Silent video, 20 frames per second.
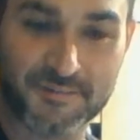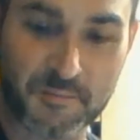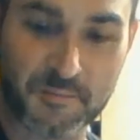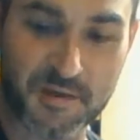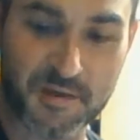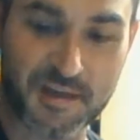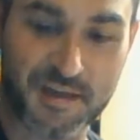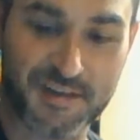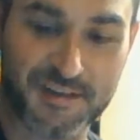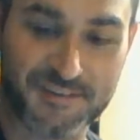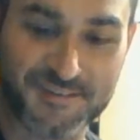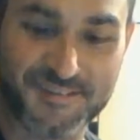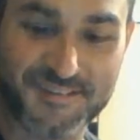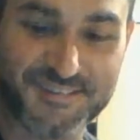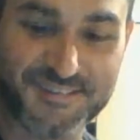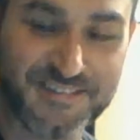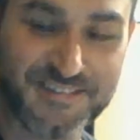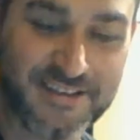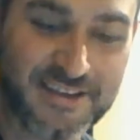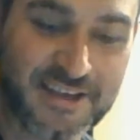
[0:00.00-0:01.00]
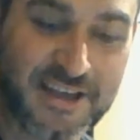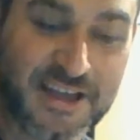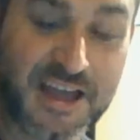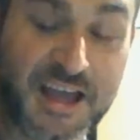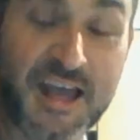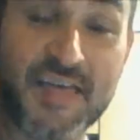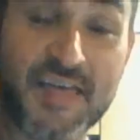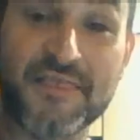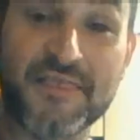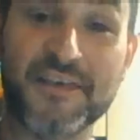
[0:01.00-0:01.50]
Okay,
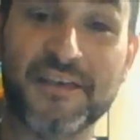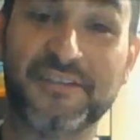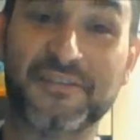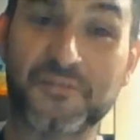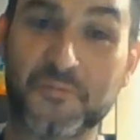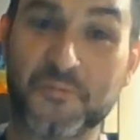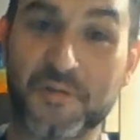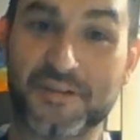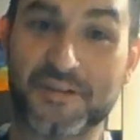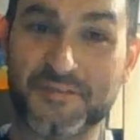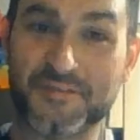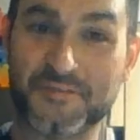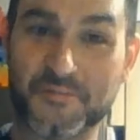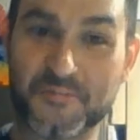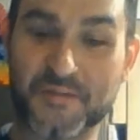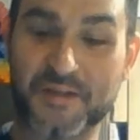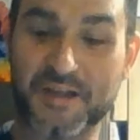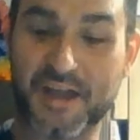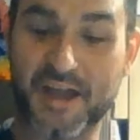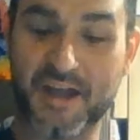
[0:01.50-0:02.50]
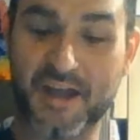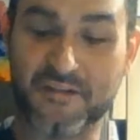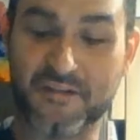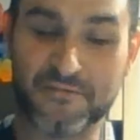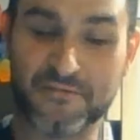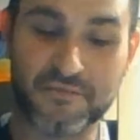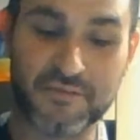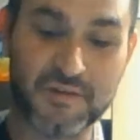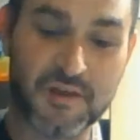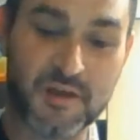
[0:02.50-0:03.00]
and this one we have
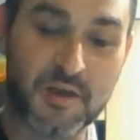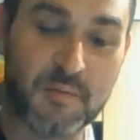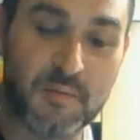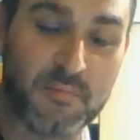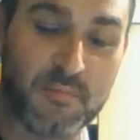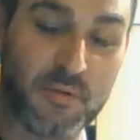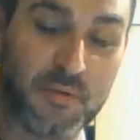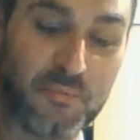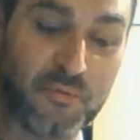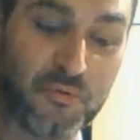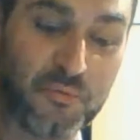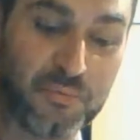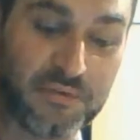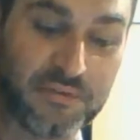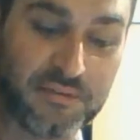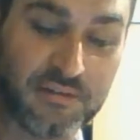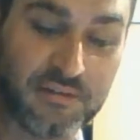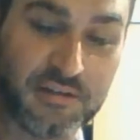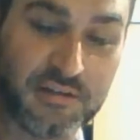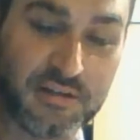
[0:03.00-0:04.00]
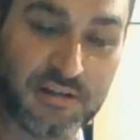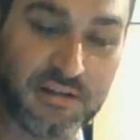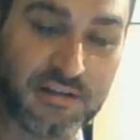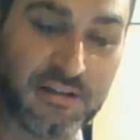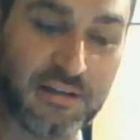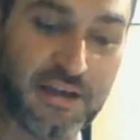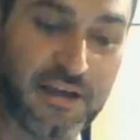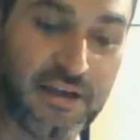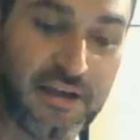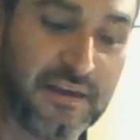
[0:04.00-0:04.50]
purple Brazilian
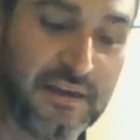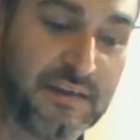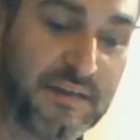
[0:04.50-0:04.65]
clay,